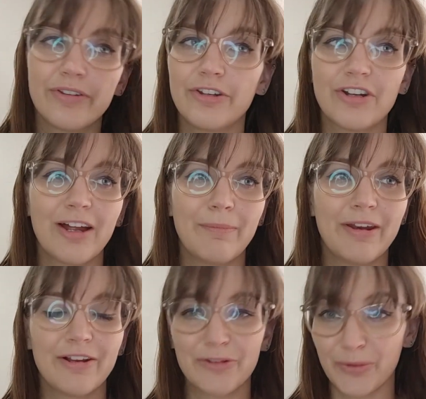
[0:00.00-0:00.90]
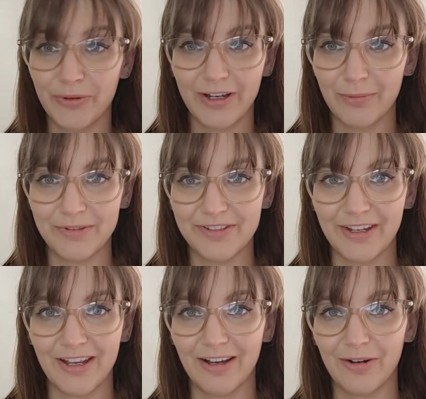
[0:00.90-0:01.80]
the diabetics who are now
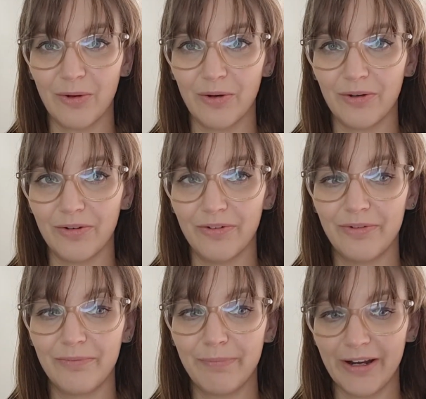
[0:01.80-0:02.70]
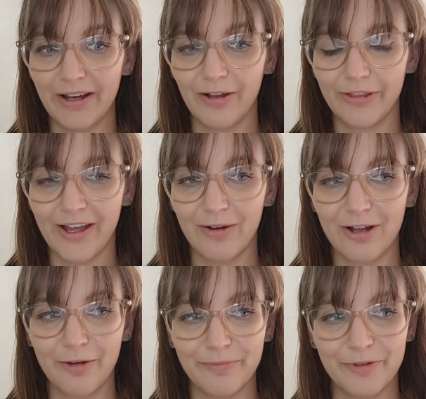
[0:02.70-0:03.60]
missing out on better health
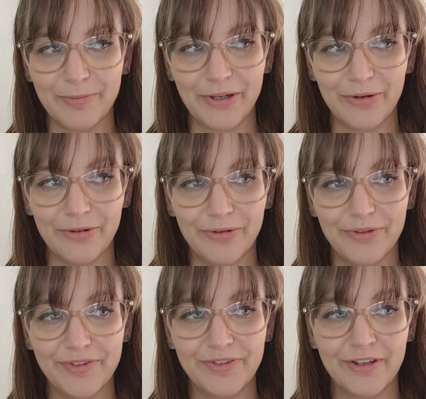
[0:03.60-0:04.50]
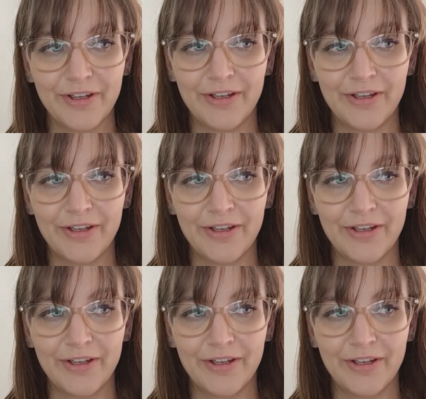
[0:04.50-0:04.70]
outcomes because